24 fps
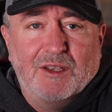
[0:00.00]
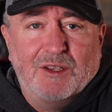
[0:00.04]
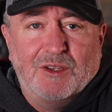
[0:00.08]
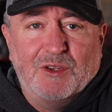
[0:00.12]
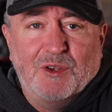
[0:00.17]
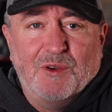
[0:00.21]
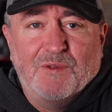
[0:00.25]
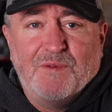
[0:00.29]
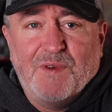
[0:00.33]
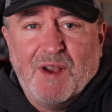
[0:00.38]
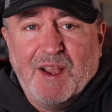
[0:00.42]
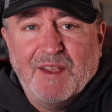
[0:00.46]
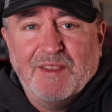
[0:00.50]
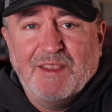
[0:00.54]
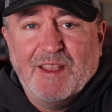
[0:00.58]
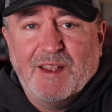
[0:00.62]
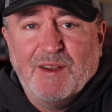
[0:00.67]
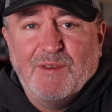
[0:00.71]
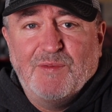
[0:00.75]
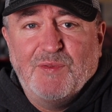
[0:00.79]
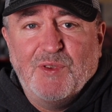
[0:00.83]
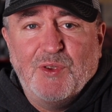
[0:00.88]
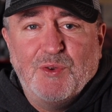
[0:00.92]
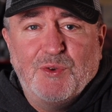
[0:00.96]
You'll find
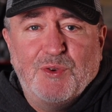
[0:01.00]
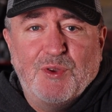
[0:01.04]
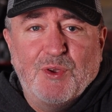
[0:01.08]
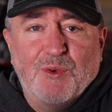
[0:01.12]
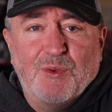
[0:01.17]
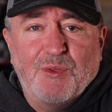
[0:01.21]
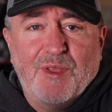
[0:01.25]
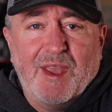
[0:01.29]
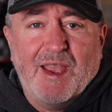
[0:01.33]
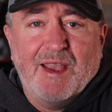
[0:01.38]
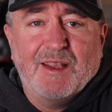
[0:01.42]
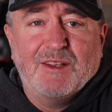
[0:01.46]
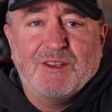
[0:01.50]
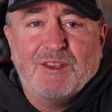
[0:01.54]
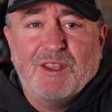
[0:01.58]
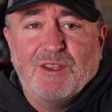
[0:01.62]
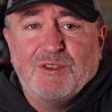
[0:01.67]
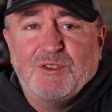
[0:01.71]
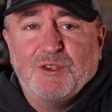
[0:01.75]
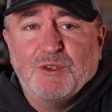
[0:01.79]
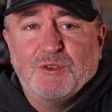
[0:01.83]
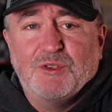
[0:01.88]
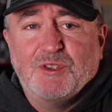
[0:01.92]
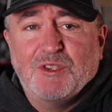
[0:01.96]
that if you do that,
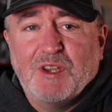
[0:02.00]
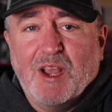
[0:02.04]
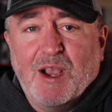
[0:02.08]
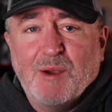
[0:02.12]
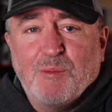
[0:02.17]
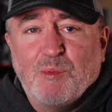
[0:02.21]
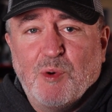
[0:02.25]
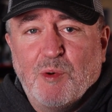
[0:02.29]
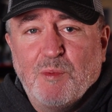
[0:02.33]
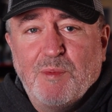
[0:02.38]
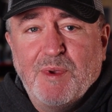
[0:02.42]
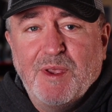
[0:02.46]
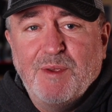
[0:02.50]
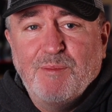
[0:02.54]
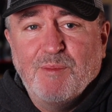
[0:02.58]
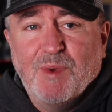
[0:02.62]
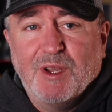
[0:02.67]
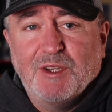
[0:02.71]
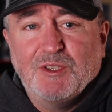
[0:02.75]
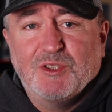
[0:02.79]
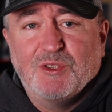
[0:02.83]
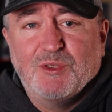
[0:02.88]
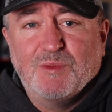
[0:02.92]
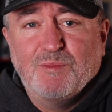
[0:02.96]
that your stop will be
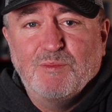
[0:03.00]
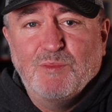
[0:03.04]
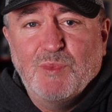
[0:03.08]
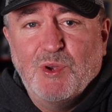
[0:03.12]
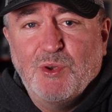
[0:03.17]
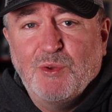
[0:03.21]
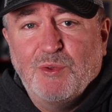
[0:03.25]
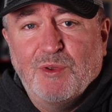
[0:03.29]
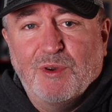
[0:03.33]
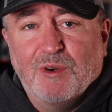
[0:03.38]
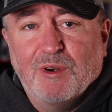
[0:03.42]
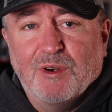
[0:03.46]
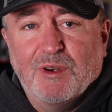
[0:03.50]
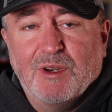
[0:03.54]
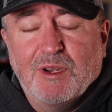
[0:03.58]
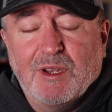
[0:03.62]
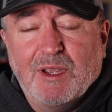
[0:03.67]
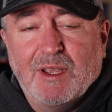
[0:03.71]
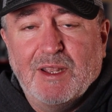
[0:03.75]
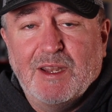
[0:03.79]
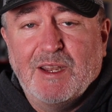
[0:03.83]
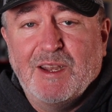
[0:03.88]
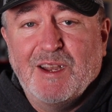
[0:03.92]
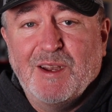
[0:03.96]
much smoother
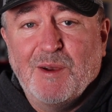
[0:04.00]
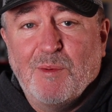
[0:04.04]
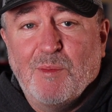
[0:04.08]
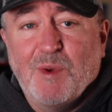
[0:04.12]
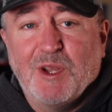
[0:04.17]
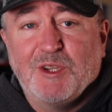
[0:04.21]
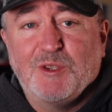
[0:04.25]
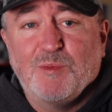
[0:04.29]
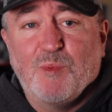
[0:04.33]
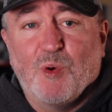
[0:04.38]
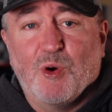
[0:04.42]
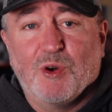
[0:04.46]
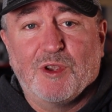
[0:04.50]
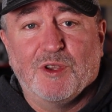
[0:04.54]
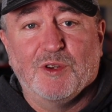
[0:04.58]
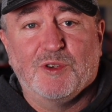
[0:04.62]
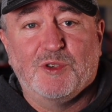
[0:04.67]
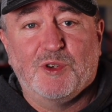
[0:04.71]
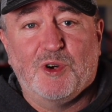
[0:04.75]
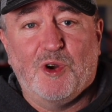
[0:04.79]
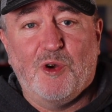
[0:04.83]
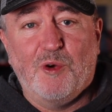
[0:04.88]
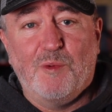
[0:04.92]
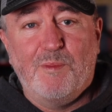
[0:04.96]
and in a much more
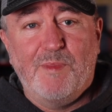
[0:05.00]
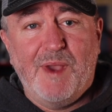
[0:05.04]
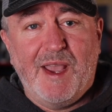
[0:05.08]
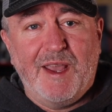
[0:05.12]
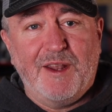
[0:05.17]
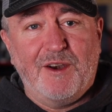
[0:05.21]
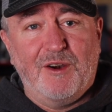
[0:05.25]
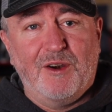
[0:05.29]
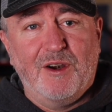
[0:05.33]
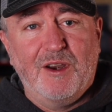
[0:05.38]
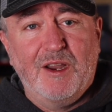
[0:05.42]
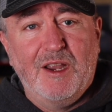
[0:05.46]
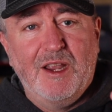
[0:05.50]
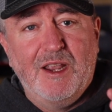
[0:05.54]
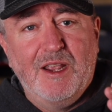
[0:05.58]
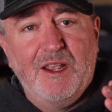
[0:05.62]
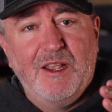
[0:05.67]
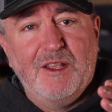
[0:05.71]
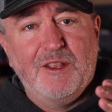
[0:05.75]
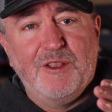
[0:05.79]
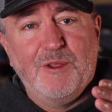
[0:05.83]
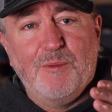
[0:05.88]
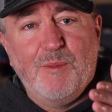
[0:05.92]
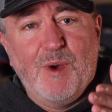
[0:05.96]
controlled manner
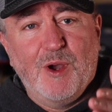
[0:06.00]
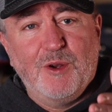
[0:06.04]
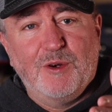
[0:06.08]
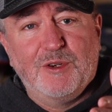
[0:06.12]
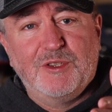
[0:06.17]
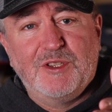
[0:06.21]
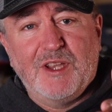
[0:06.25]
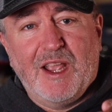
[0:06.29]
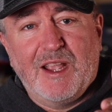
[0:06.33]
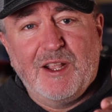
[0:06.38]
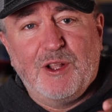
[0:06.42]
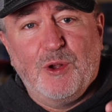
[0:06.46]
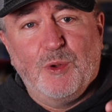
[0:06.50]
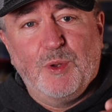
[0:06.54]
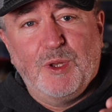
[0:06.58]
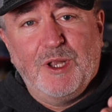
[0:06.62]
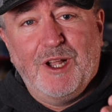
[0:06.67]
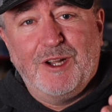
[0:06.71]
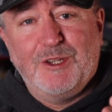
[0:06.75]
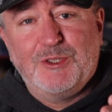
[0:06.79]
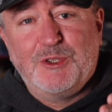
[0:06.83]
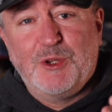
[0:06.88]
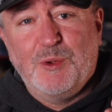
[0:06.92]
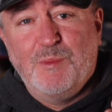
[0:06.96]
The motorcycle will
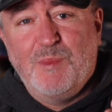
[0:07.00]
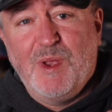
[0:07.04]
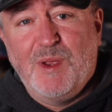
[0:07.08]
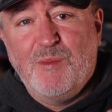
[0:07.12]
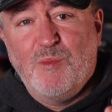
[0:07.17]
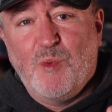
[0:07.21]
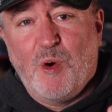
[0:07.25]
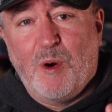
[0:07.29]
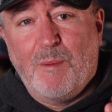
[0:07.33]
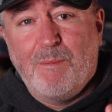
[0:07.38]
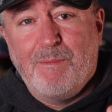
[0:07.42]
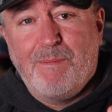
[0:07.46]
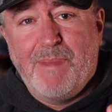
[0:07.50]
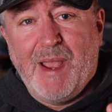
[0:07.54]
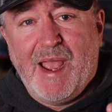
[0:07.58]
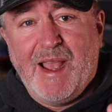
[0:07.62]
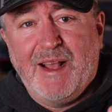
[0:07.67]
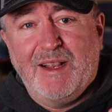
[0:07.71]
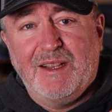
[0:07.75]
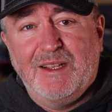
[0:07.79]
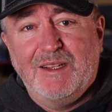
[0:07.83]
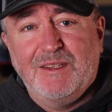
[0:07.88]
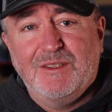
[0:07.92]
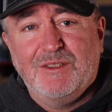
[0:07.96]
also be more
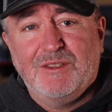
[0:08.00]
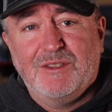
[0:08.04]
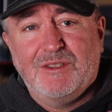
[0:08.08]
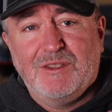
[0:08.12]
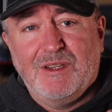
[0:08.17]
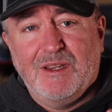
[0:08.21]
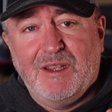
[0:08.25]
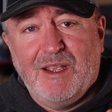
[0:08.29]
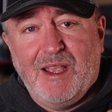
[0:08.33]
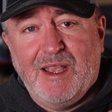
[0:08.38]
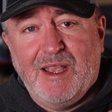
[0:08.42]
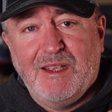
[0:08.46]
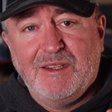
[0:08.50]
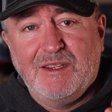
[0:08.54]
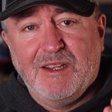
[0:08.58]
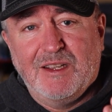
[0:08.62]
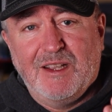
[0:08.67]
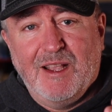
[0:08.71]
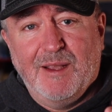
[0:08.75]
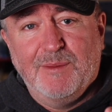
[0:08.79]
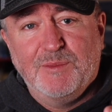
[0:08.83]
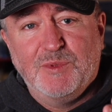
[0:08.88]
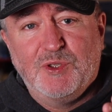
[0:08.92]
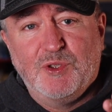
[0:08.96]
balanced as it
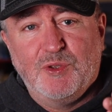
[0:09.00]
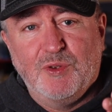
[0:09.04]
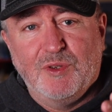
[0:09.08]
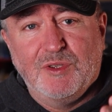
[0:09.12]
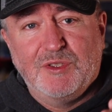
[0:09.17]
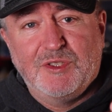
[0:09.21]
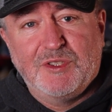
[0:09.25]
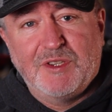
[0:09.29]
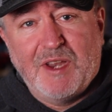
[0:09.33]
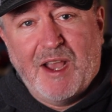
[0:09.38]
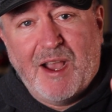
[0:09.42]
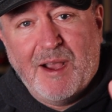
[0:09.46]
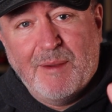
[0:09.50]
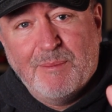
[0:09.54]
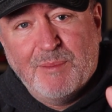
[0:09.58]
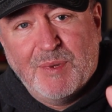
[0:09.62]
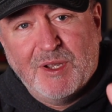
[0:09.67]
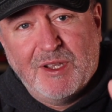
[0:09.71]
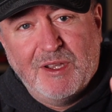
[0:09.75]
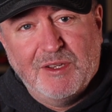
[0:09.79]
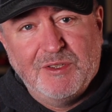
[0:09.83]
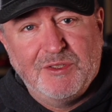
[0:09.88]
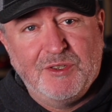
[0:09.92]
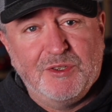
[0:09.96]
comes to a stop
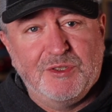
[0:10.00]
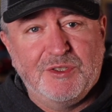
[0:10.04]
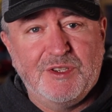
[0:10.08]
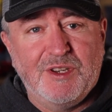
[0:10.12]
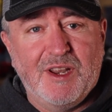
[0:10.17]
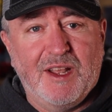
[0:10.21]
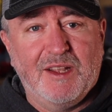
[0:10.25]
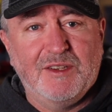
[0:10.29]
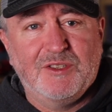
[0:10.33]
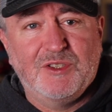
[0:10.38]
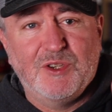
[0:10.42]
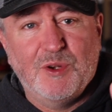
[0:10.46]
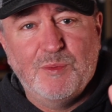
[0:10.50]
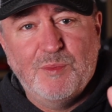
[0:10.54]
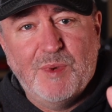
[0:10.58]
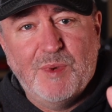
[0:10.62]
because there's not